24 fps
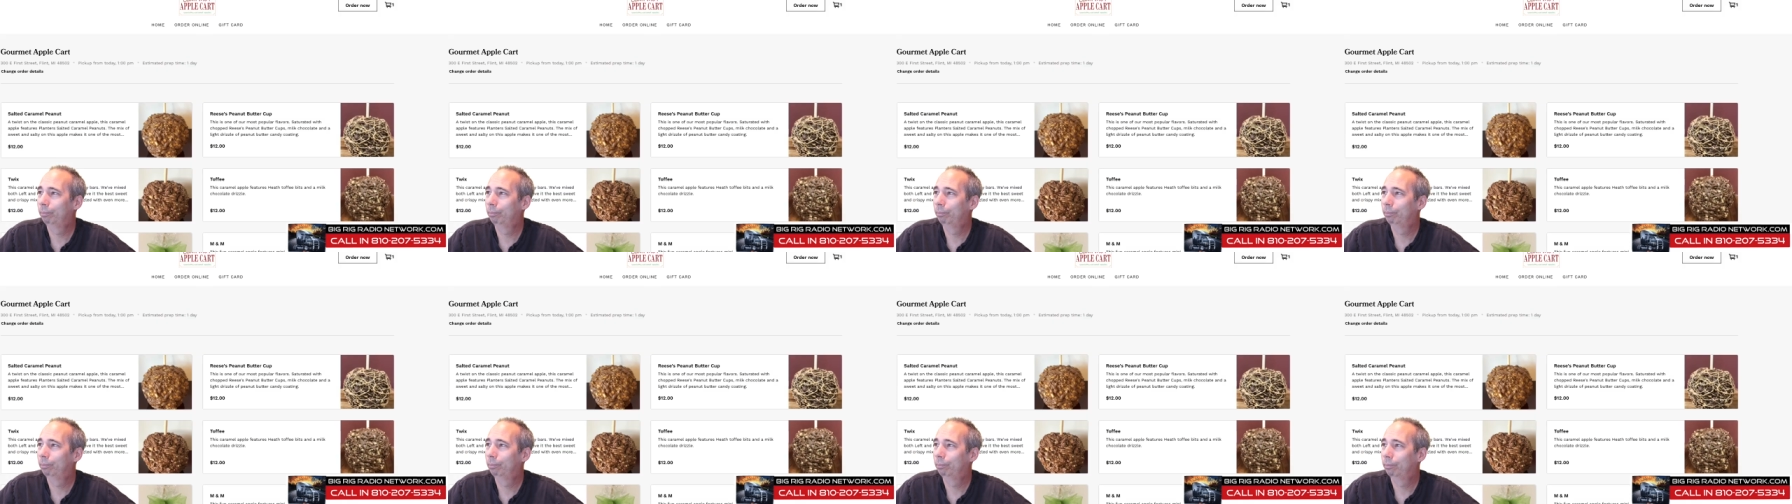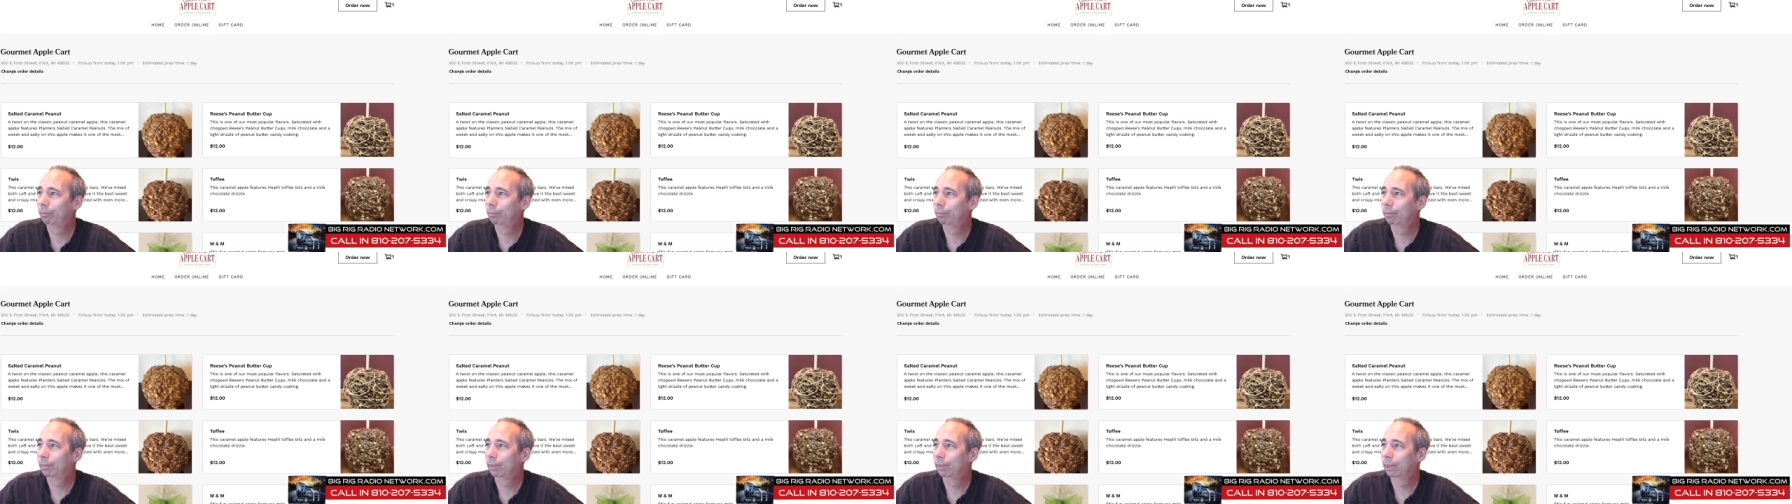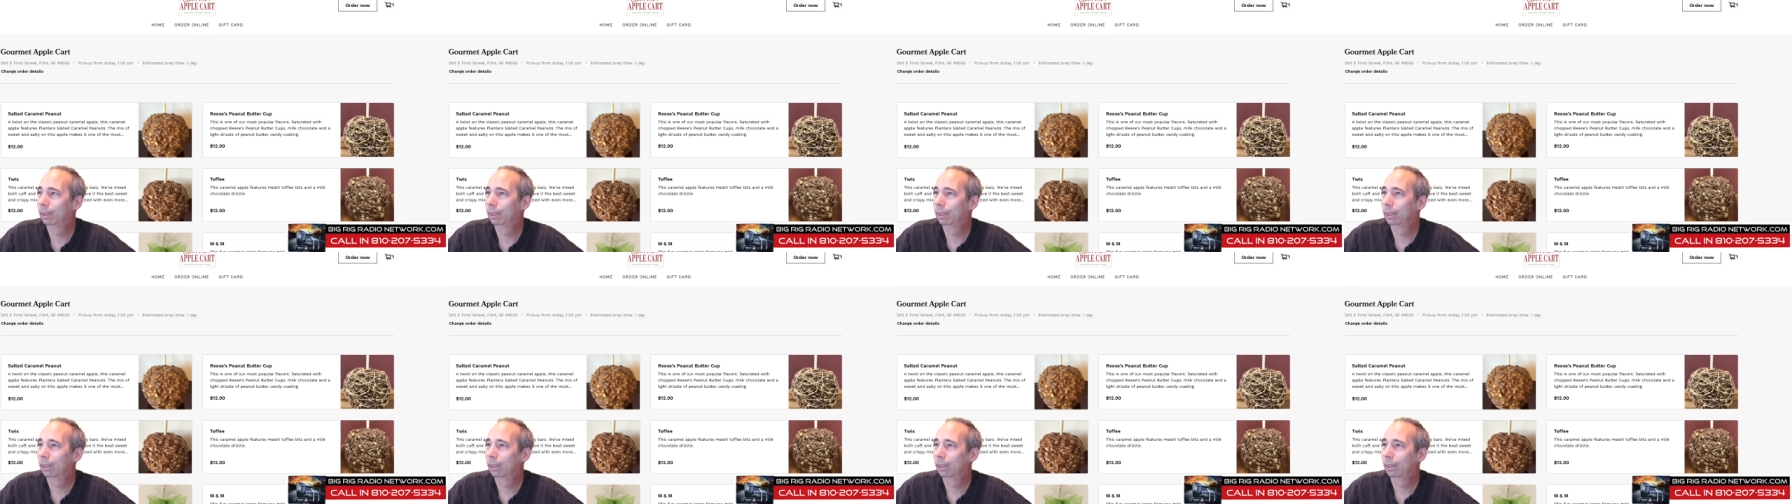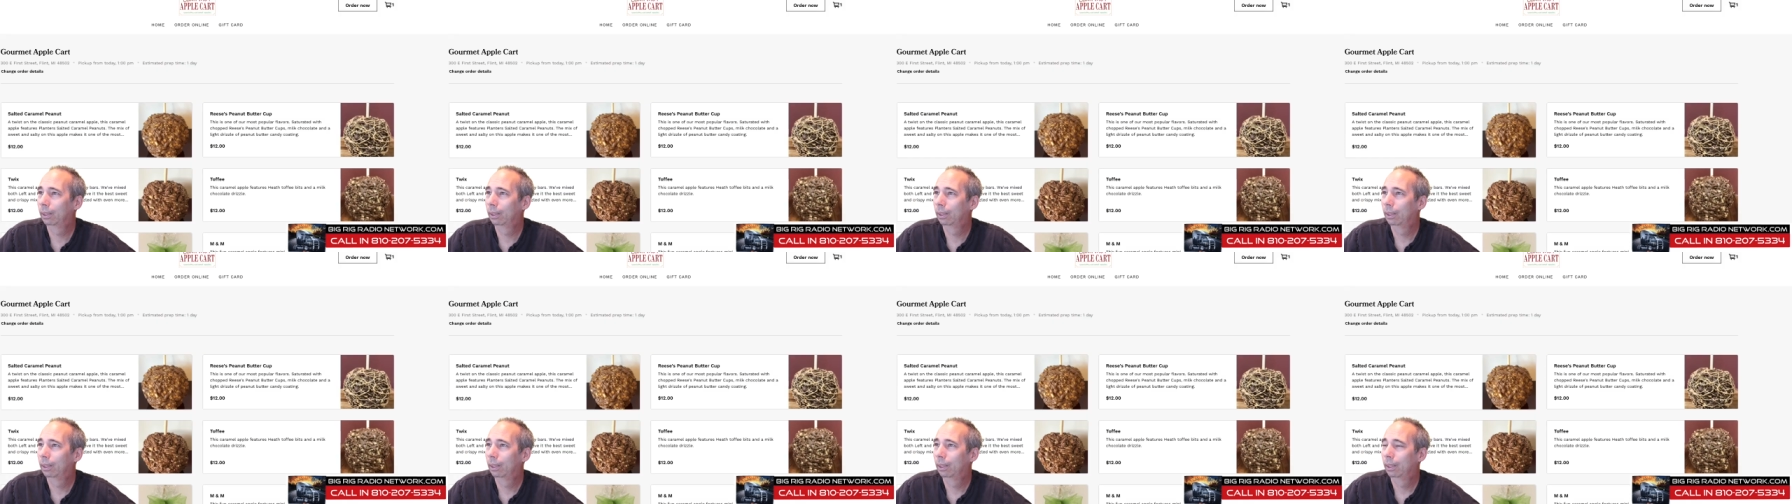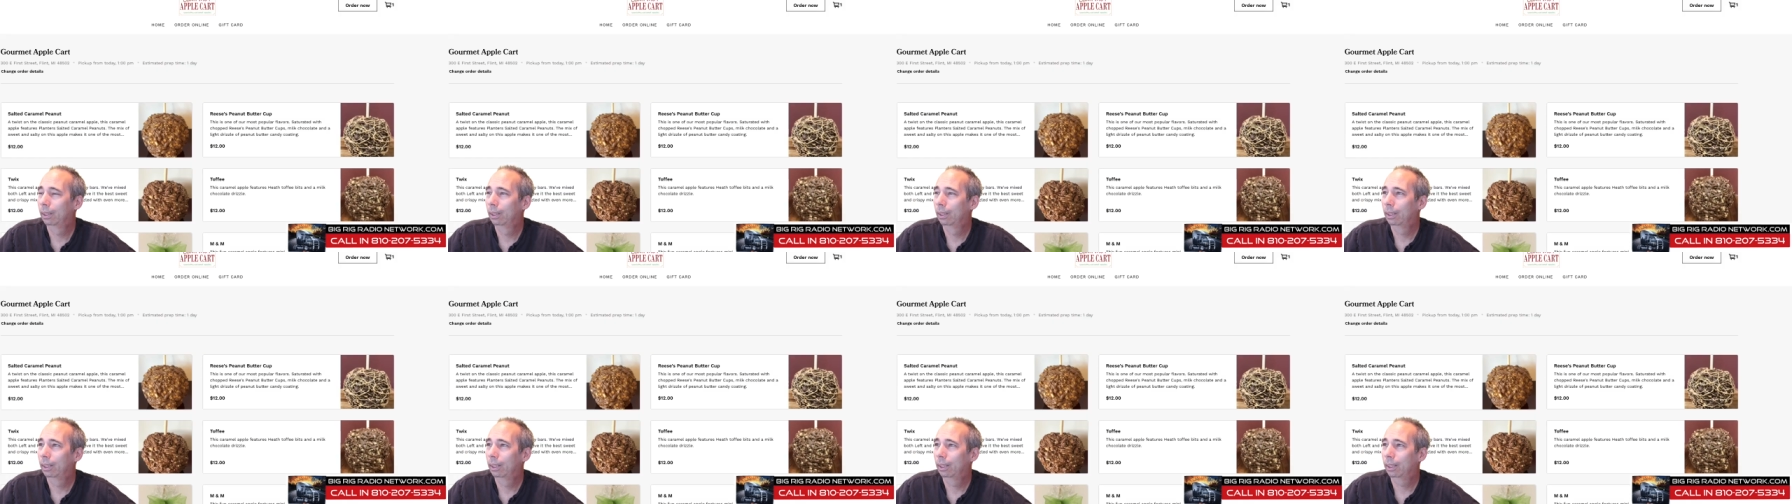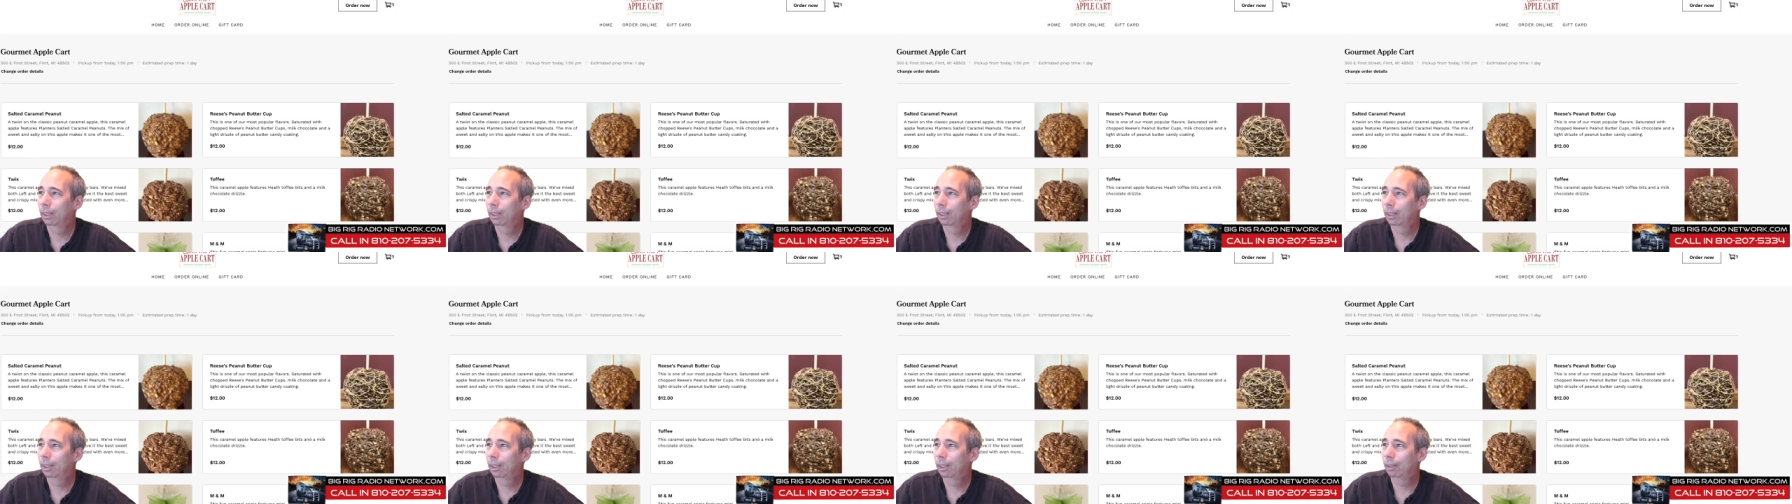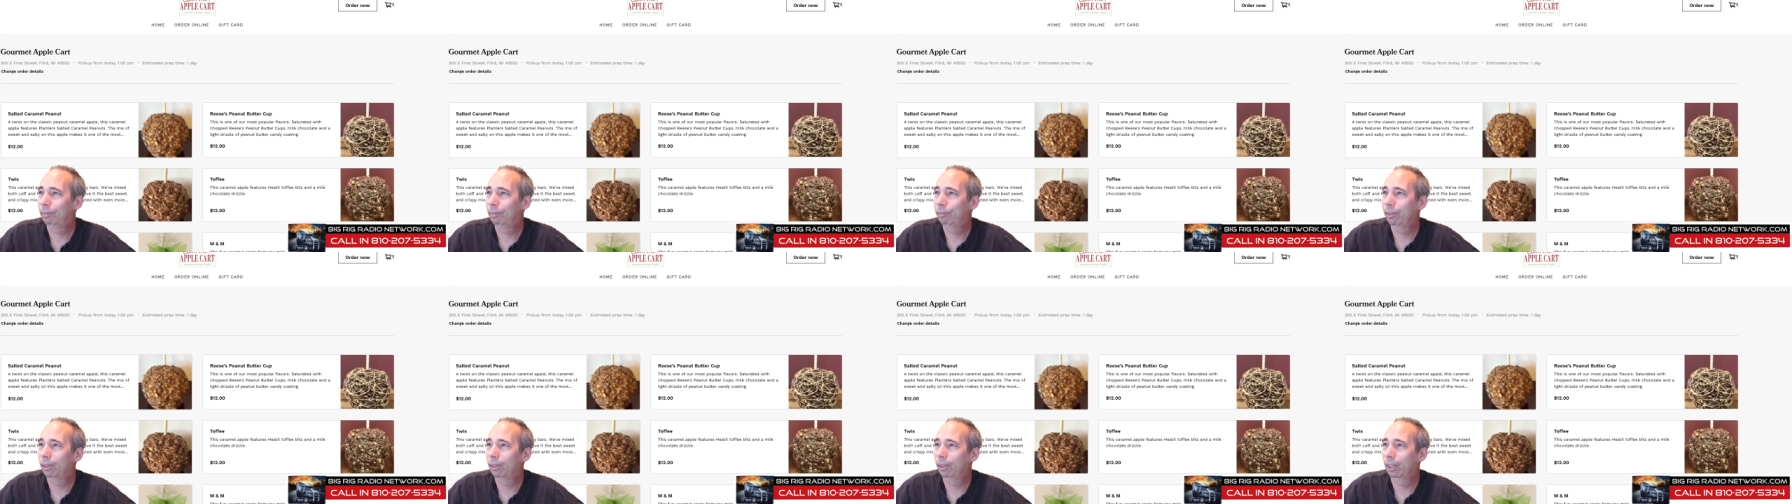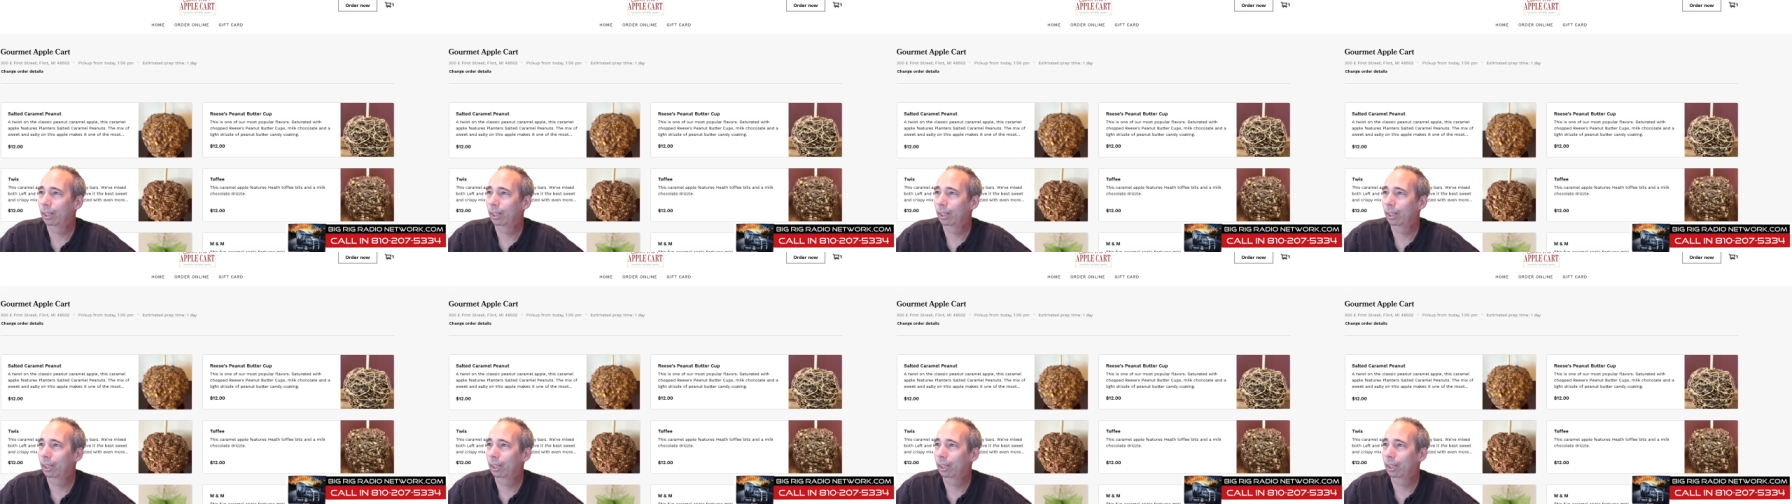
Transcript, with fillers: my call, if you look